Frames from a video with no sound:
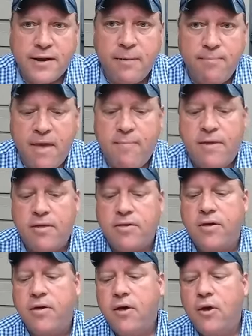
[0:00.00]
commitment
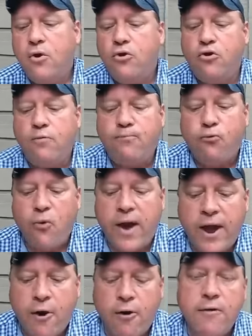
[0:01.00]
to
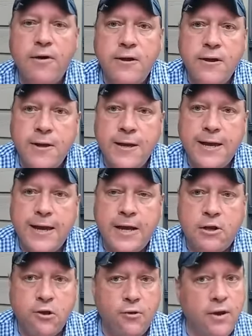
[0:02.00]
prayer,
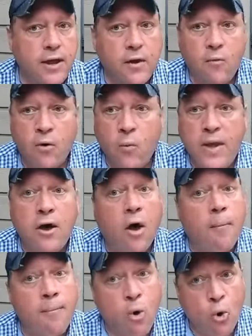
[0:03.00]
including what we call
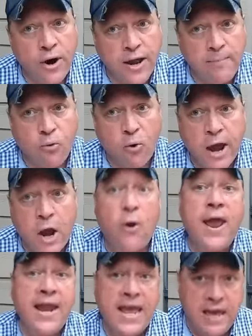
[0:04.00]
morning prayer
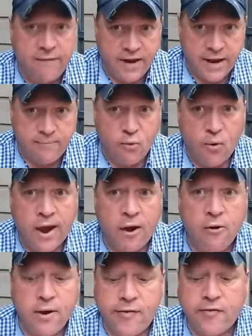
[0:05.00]
and evening prayer
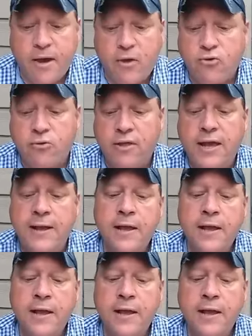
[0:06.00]
especially,